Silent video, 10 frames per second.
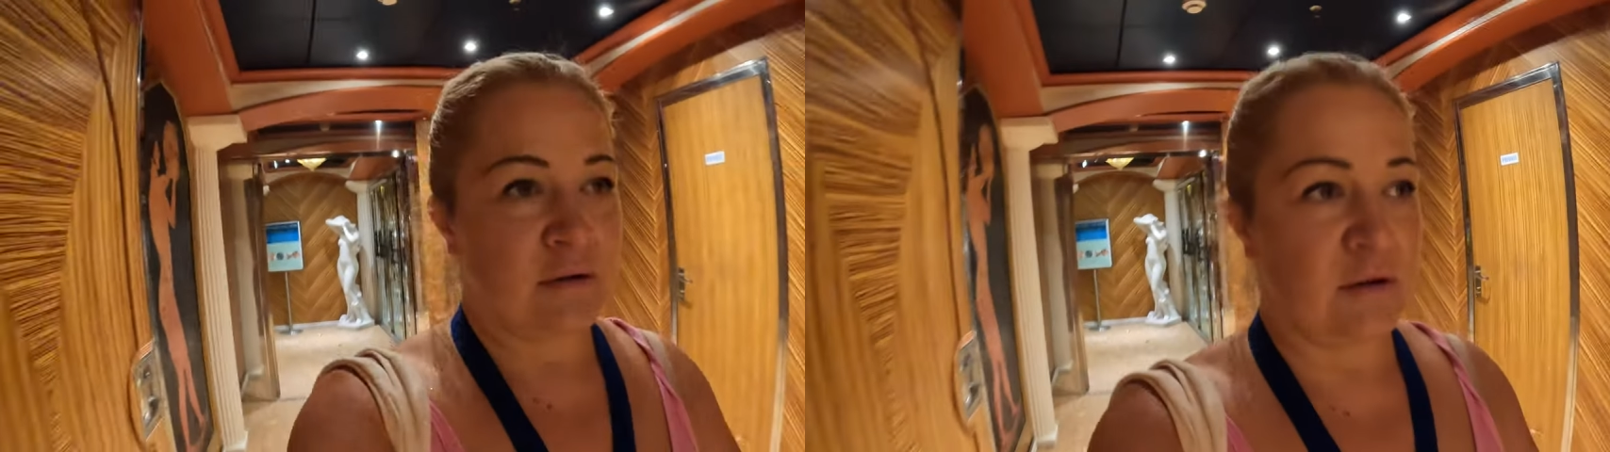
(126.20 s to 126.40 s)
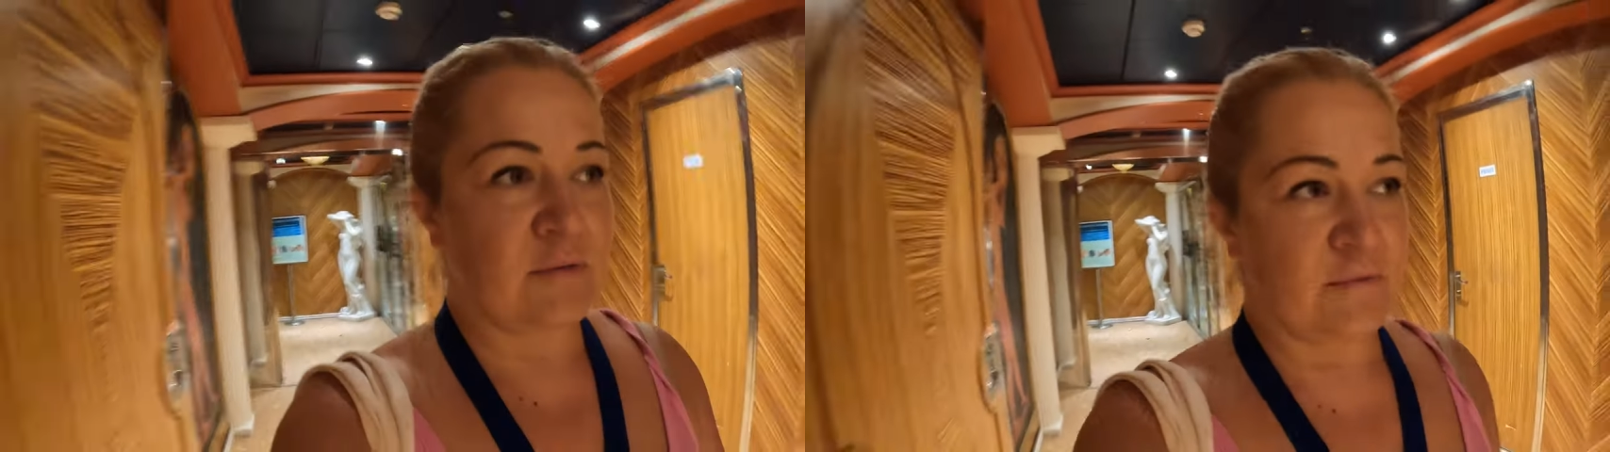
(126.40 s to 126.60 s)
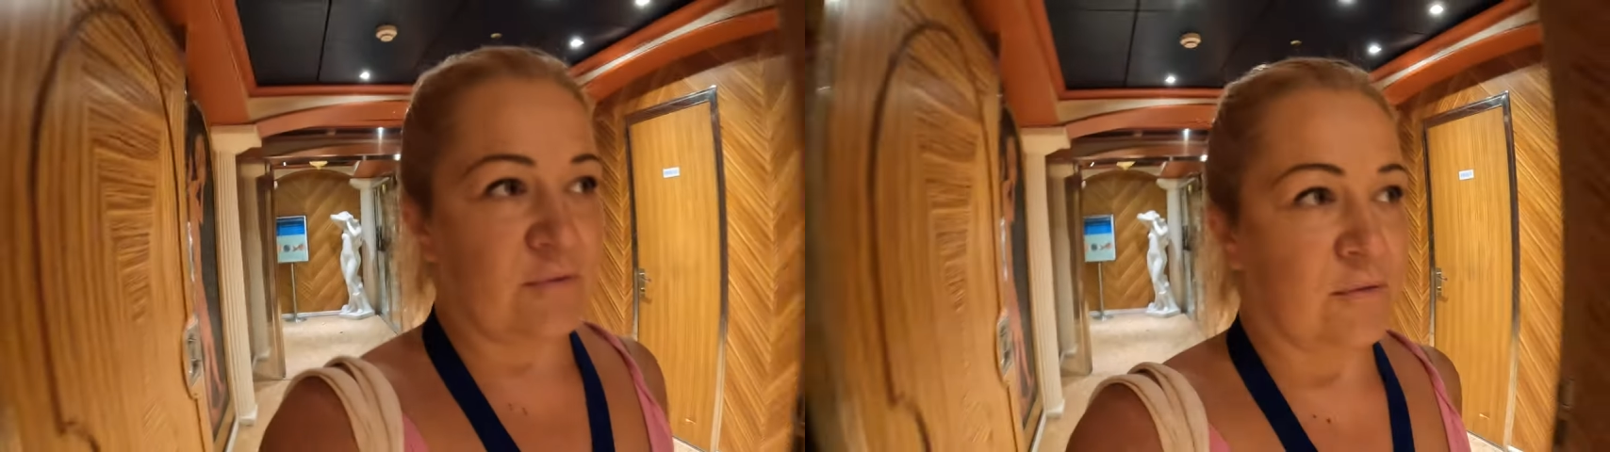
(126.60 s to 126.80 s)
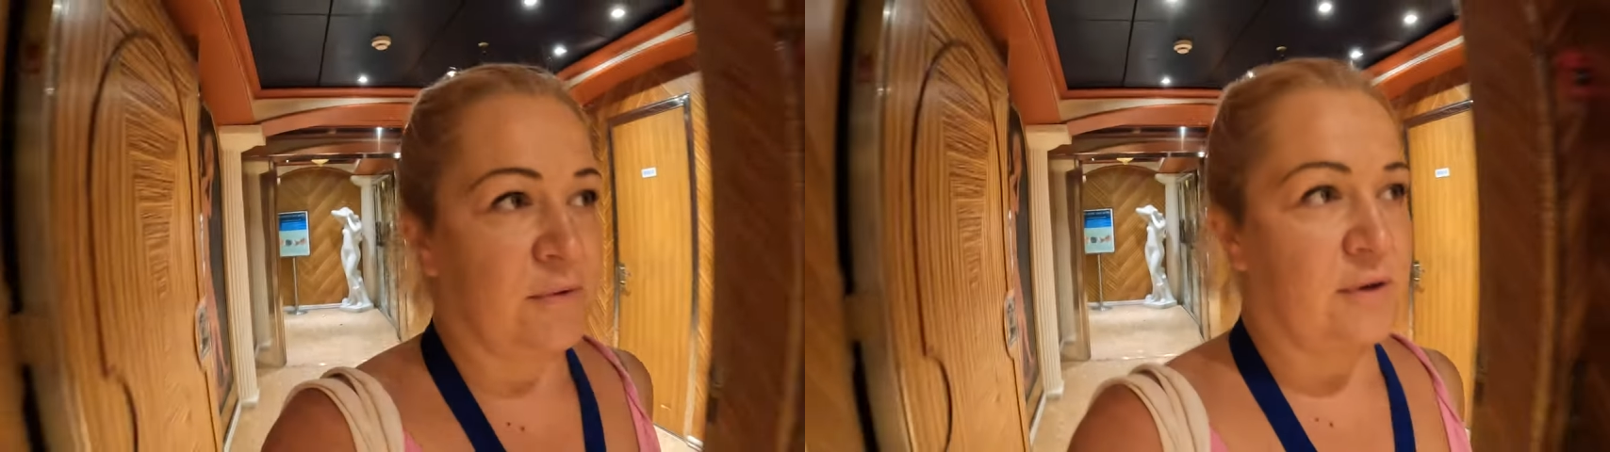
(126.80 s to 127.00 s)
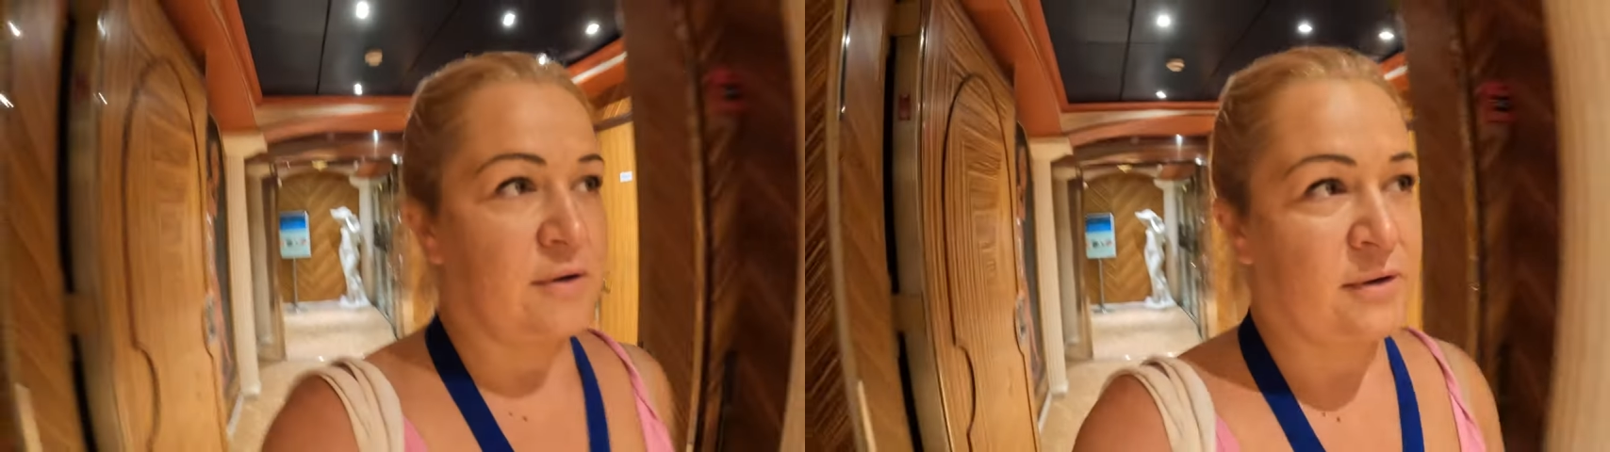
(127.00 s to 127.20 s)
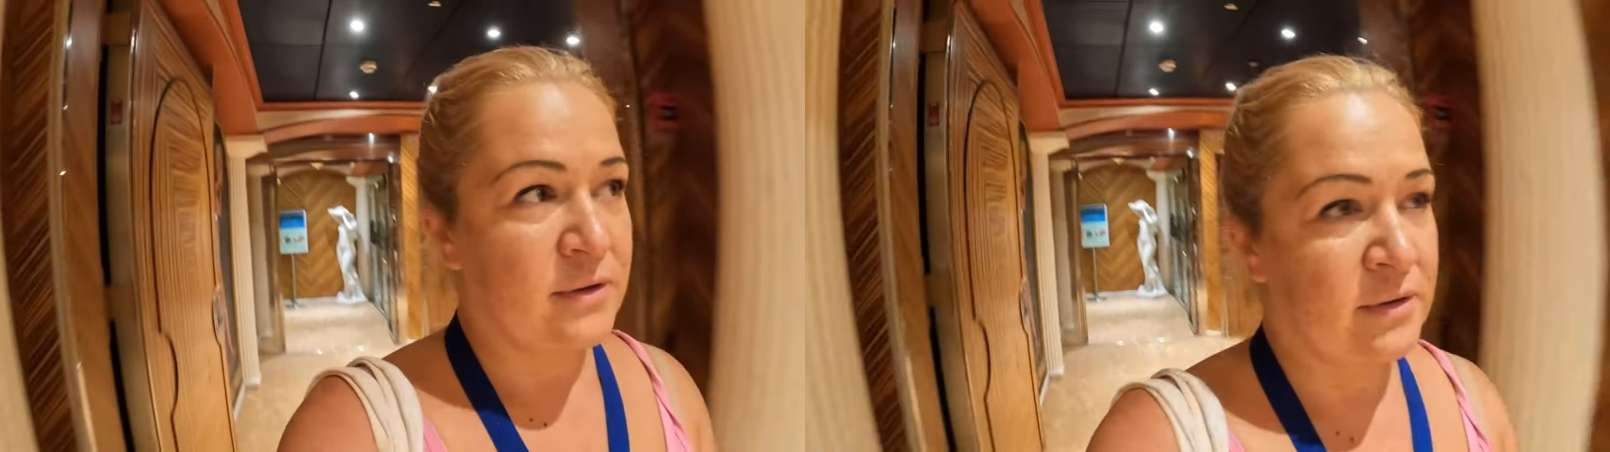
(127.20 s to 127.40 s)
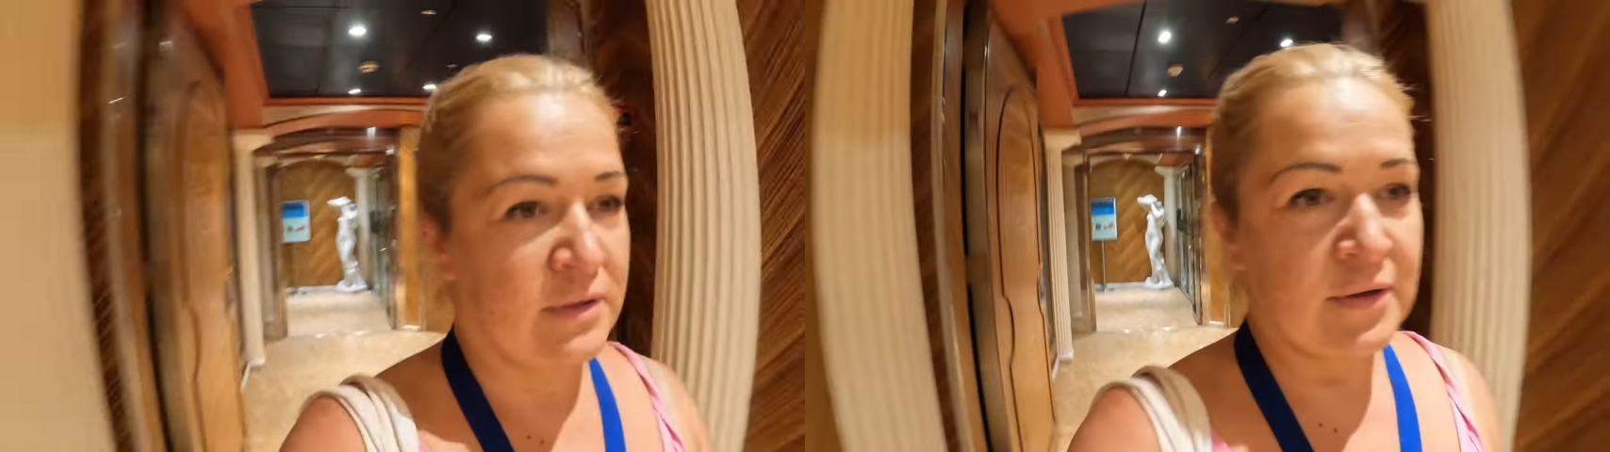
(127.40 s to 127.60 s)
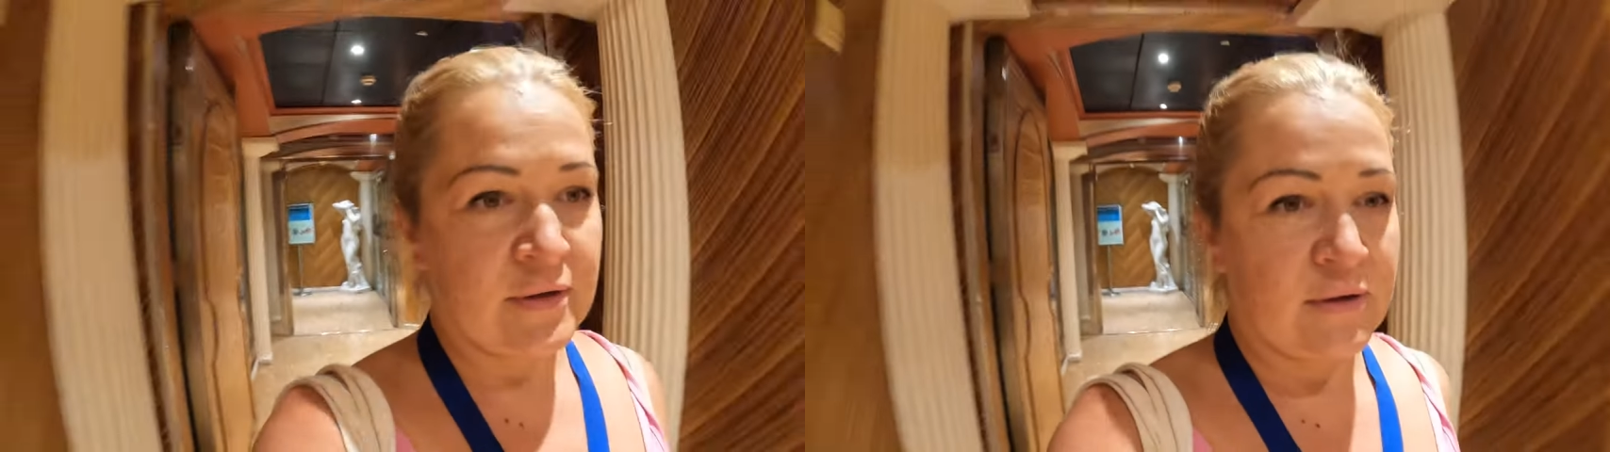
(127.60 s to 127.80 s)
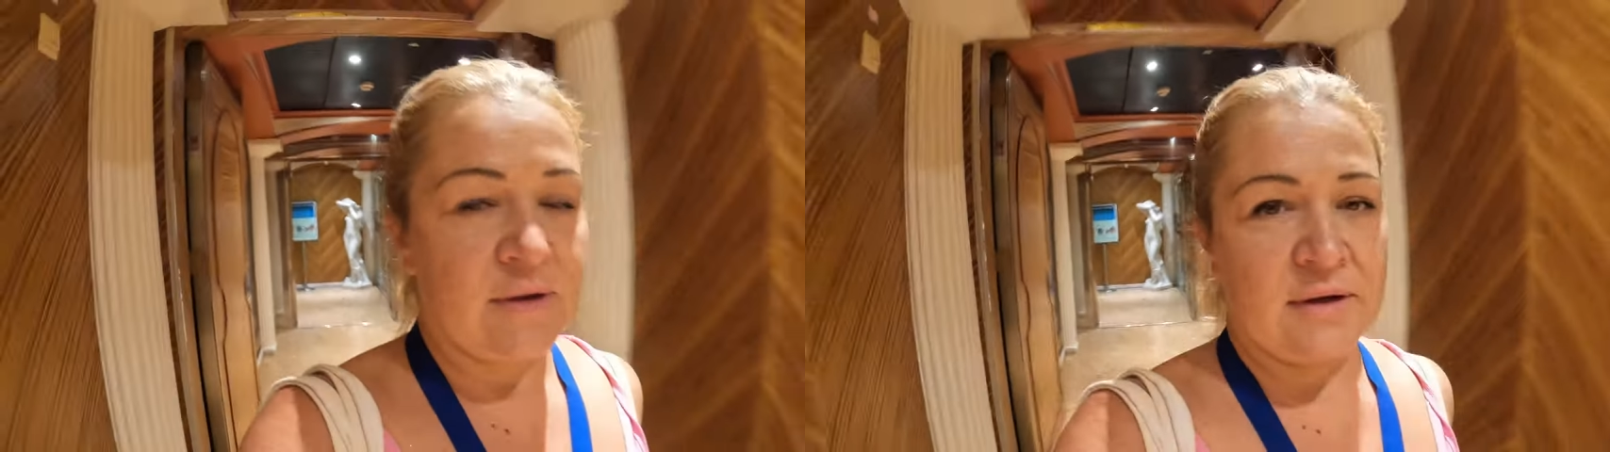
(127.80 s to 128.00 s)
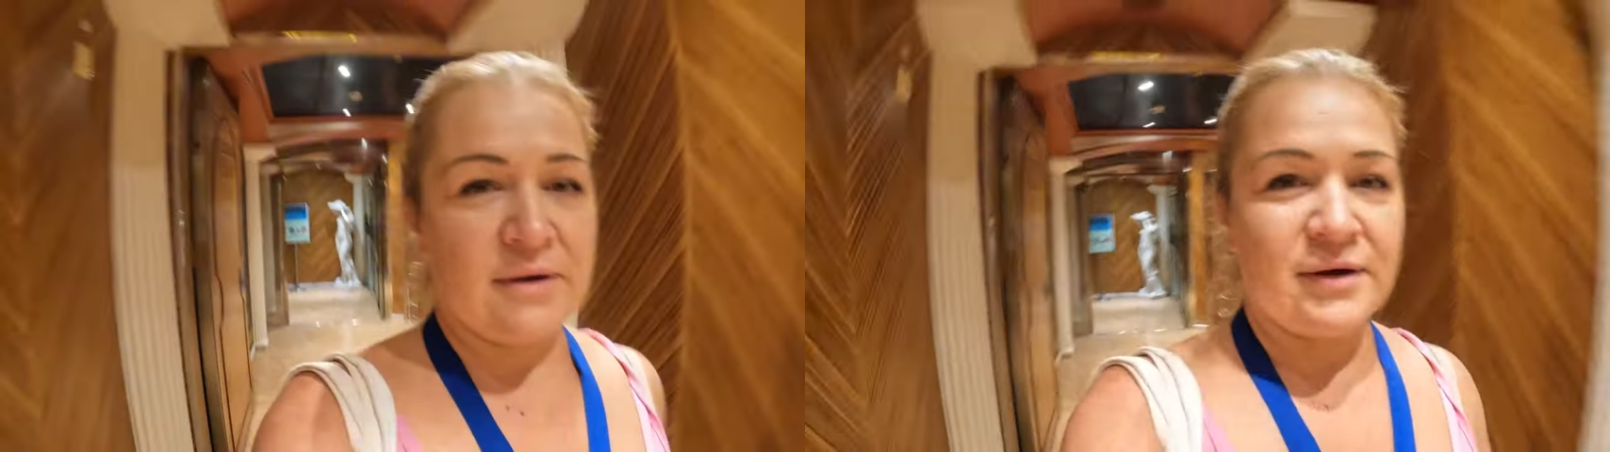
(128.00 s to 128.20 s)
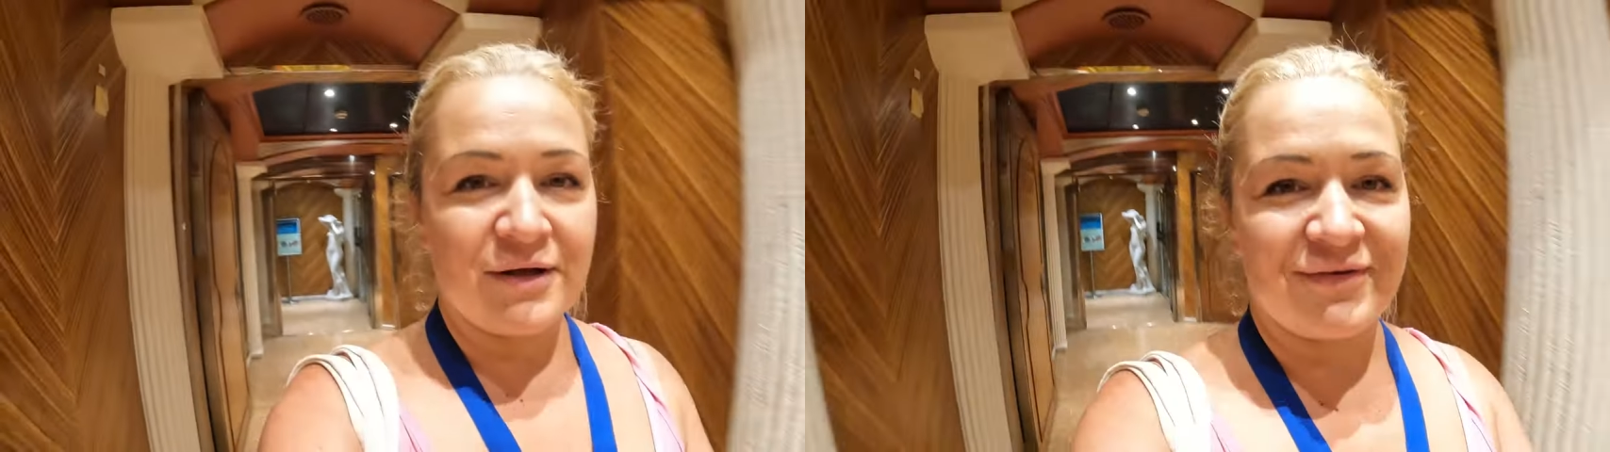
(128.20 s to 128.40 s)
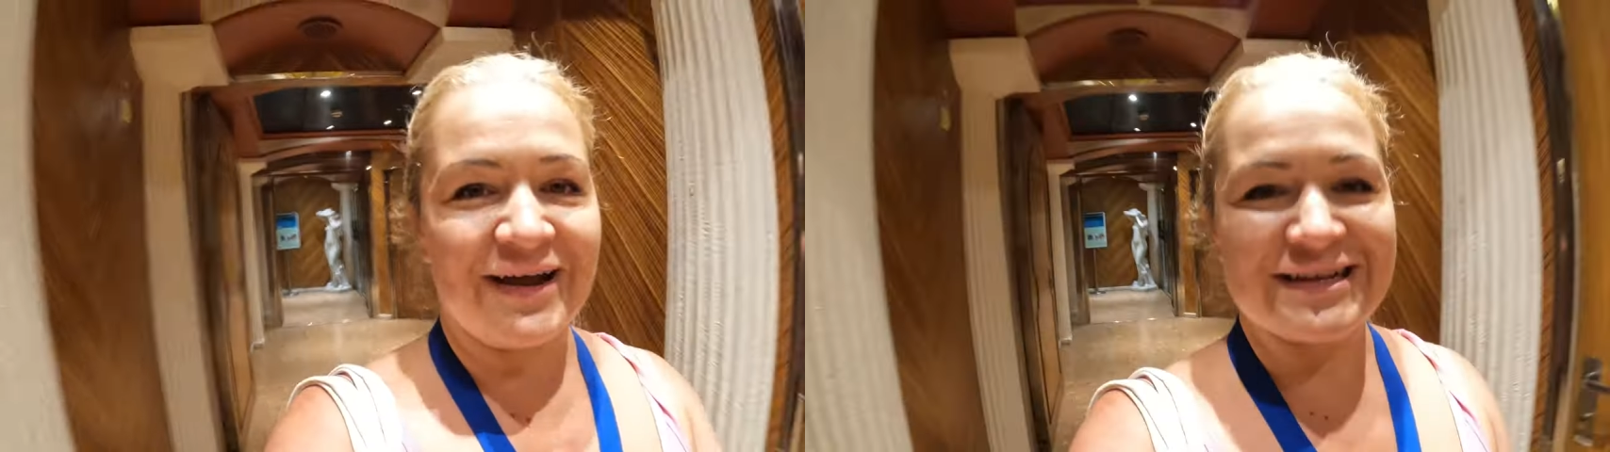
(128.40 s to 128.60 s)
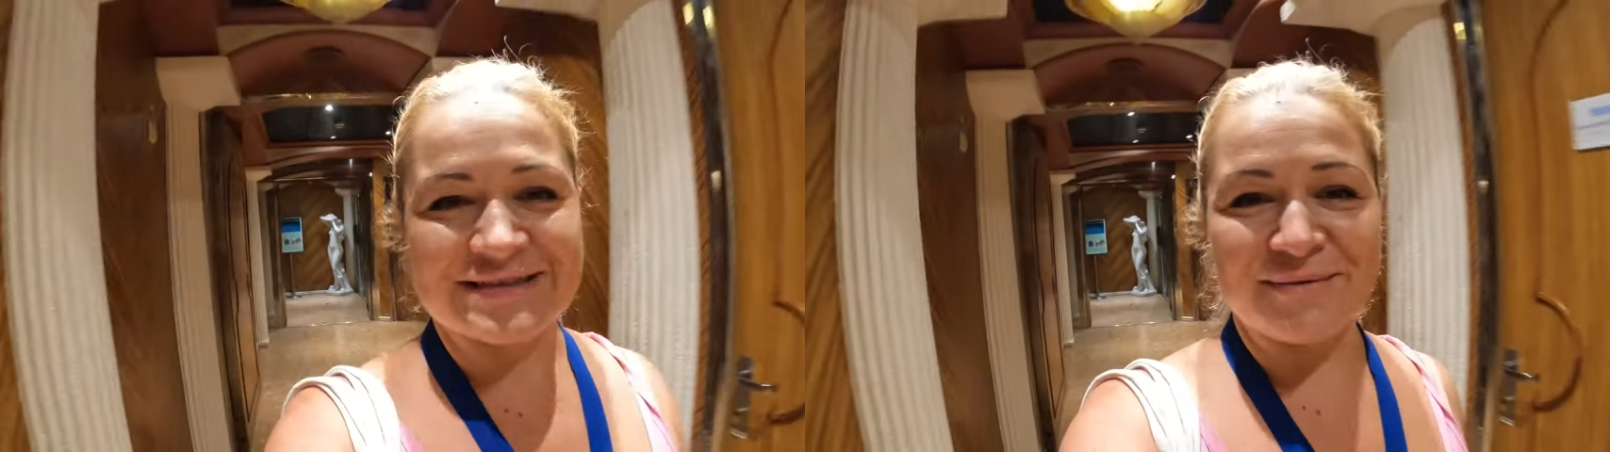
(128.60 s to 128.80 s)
going forward. All right,